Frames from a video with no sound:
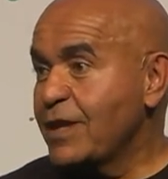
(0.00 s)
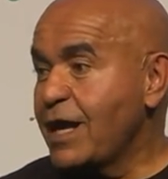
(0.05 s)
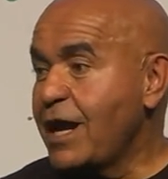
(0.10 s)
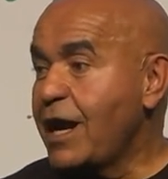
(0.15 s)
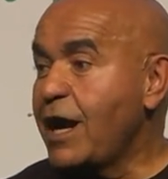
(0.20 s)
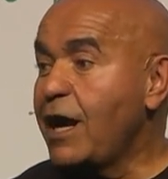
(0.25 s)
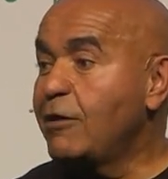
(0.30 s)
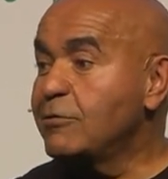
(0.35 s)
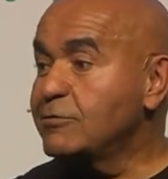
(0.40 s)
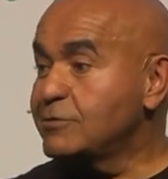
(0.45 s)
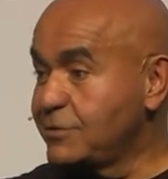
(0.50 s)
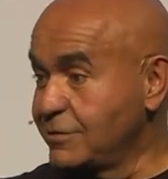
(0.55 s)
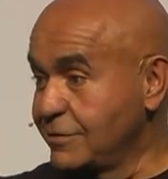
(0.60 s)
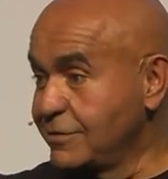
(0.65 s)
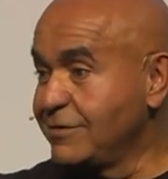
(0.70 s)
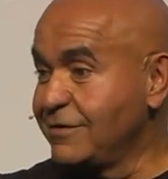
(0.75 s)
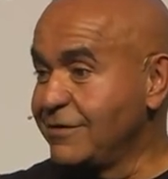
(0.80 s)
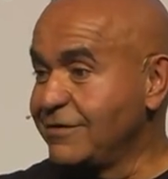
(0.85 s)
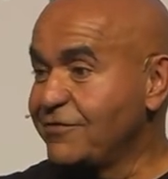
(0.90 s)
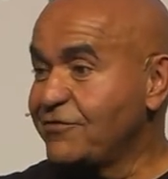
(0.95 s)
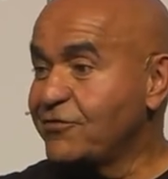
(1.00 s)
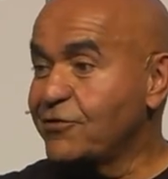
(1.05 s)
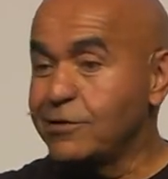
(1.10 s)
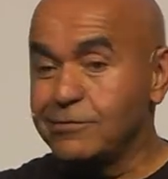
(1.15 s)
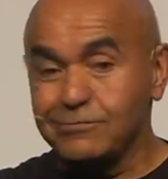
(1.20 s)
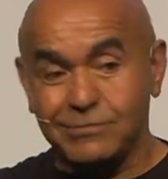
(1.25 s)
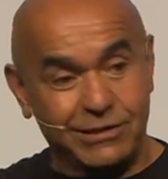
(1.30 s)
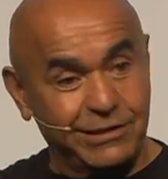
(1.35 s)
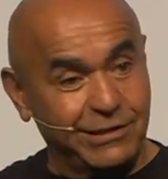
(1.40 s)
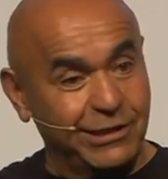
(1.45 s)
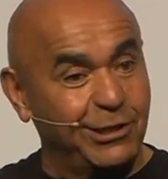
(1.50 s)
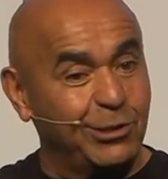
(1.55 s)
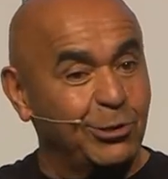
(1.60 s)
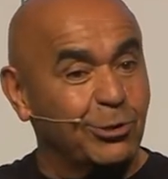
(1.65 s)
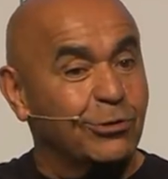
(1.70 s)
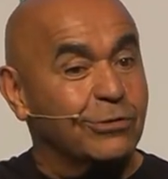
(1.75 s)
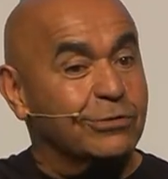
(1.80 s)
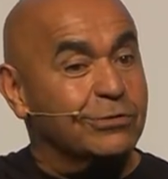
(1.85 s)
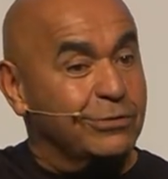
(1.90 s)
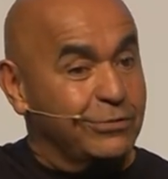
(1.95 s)
How to go from
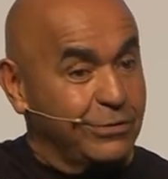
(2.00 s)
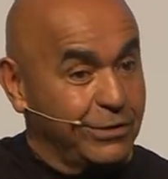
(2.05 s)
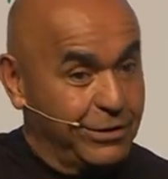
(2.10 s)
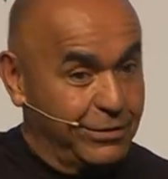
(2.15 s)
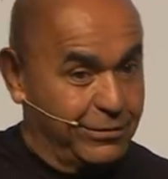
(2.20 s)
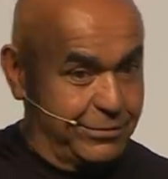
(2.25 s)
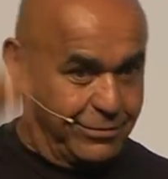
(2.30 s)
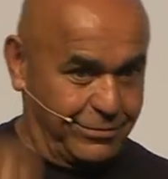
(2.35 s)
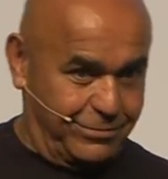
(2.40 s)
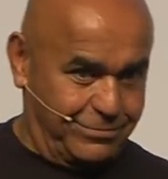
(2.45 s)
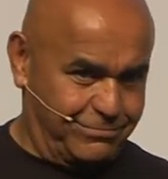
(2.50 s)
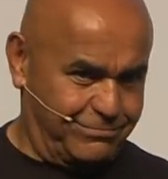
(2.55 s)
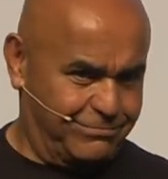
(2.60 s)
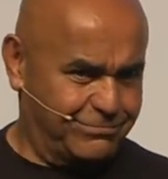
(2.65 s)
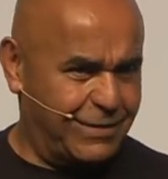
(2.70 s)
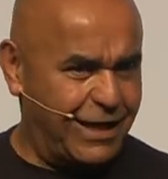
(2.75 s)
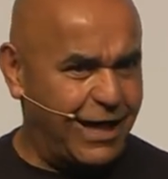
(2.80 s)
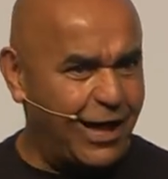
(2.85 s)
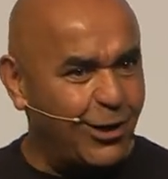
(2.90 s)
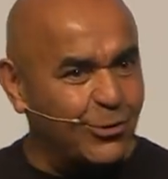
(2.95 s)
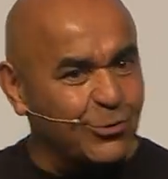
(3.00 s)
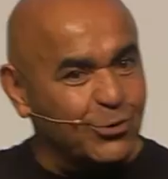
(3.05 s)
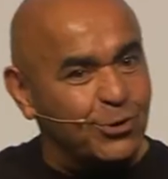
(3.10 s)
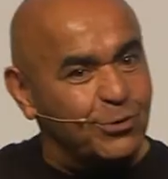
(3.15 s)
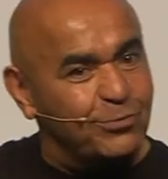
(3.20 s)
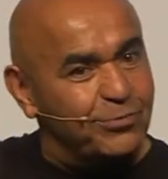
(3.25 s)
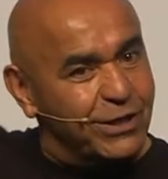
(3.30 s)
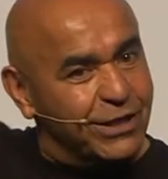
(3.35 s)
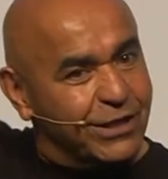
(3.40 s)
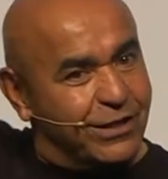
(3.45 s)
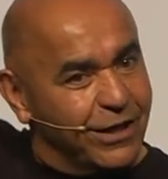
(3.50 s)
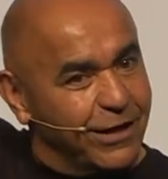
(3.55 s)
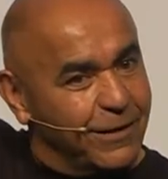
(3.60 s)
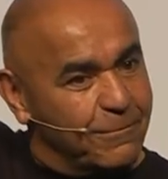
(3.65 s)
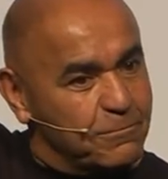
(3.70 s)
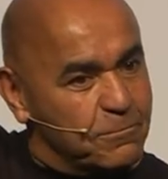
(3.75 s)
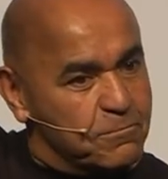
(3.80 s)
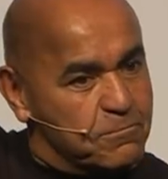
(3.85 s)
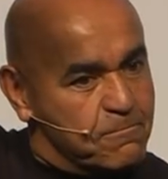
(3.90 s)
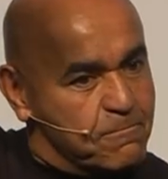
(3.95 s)
zero to hero. How to
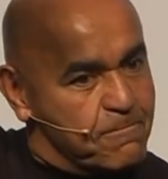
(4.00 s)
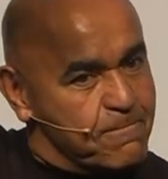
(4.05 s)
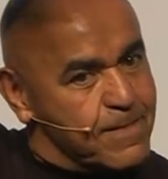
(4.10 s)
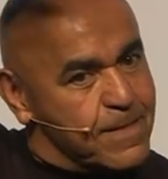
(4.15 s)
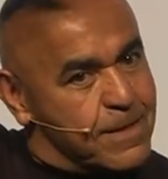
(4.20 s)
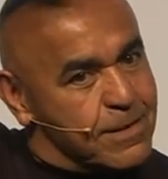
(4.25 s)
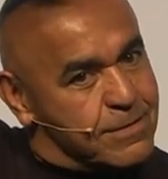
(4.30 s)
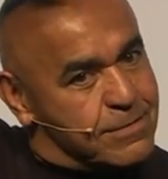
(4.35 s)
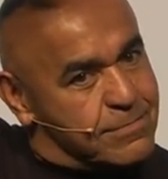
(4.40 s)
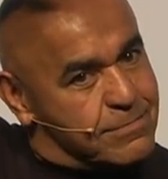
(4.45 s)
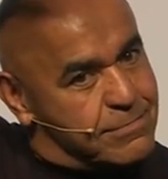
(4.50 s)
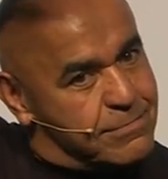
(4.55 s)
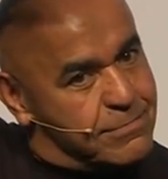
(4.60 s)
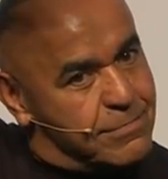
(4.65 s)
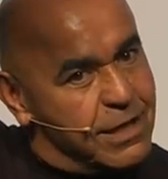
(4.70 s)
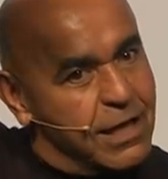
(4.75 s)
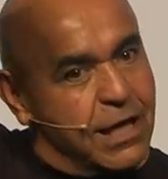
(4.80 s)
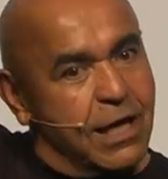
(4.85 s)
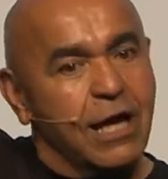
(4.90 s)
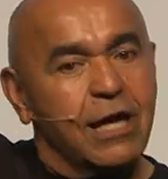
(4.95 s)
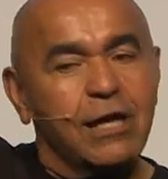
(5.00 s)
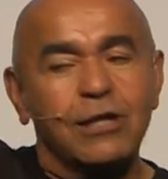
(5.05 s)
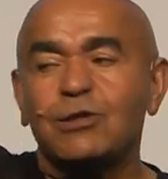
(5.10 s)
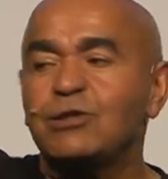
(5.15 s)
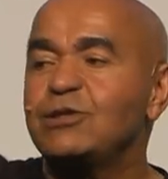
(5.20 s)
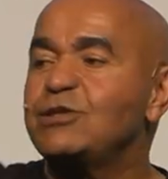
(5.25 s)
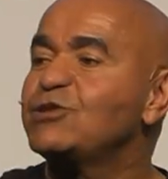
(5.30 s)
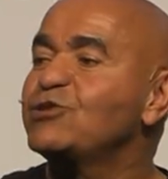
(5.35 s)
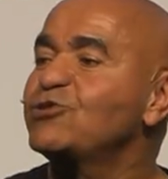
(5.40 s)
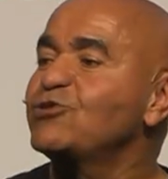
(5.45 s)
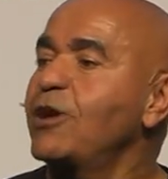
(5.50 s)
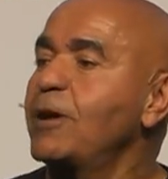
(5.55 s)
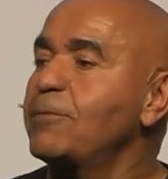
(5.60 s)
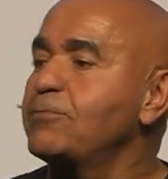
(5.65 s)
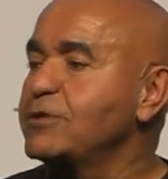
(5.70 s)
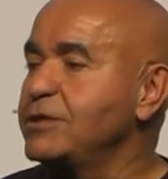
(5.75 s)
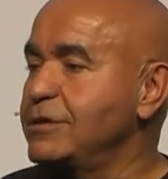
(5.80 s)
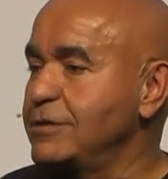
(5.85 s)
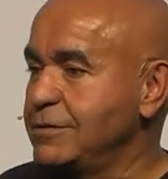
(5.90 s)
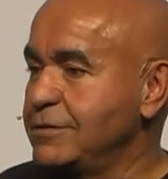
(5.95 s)
become a
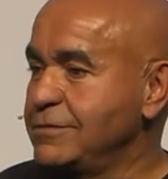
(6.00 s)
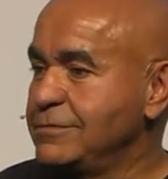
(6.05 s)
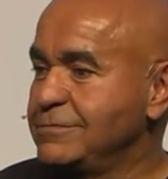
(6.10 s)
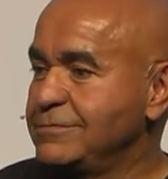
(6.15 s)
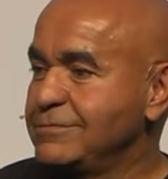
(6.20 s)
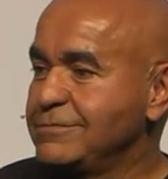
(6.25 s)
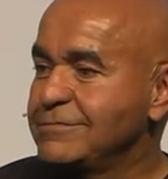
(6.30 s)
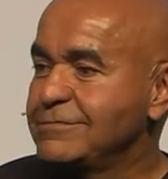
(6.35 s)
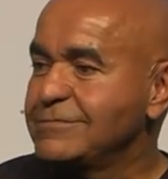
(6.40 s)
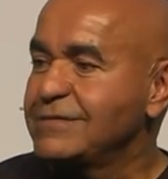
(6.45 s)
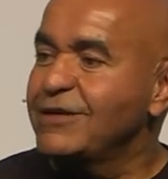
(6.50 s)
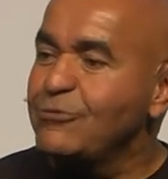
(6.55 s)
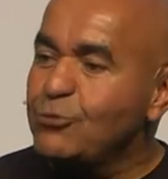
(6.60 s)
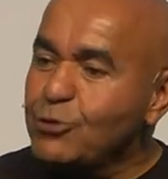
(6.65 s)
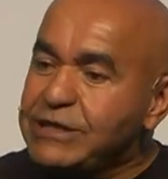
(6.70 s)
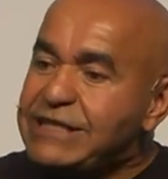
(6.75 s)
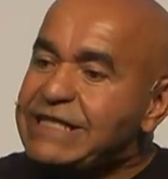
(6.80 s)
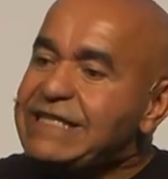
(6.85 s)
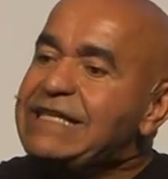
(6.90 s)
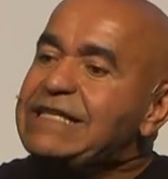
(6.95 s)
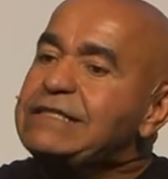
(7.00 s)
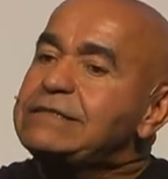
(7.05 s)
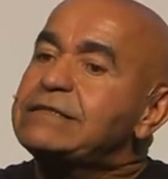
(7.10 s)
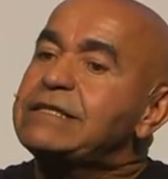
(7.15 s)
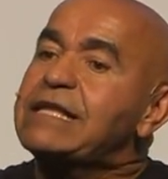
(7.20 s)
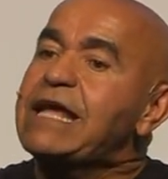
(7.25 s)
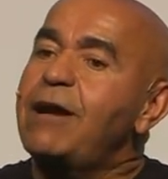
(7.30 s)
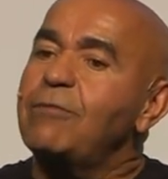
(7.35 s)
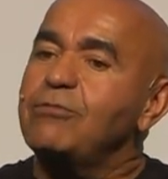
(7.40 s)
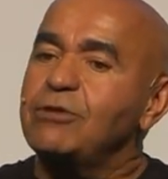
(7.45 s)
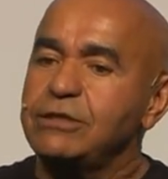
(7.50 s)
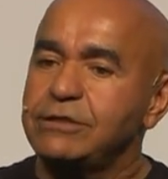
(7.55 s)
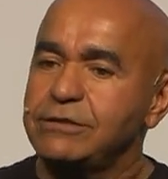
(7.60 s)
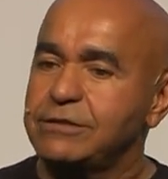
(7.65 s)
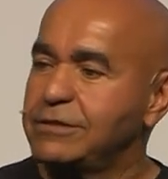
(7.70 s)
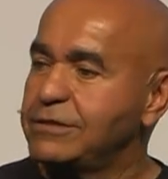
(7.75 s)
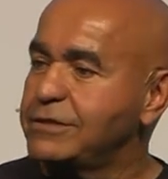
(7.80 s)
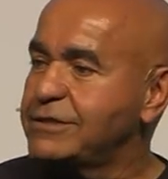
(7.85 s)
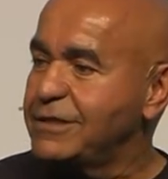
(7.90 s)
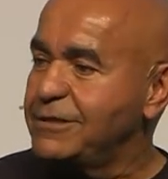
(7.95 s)
disruptor within established
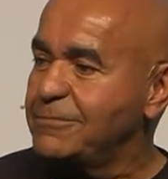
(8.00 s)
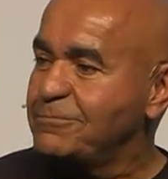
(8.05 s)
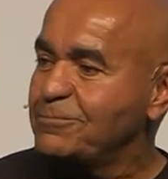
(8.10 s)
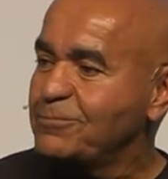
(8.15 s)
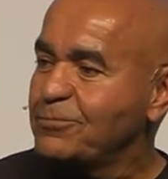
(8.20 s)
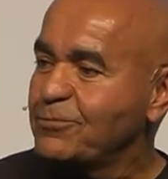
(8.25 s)
system.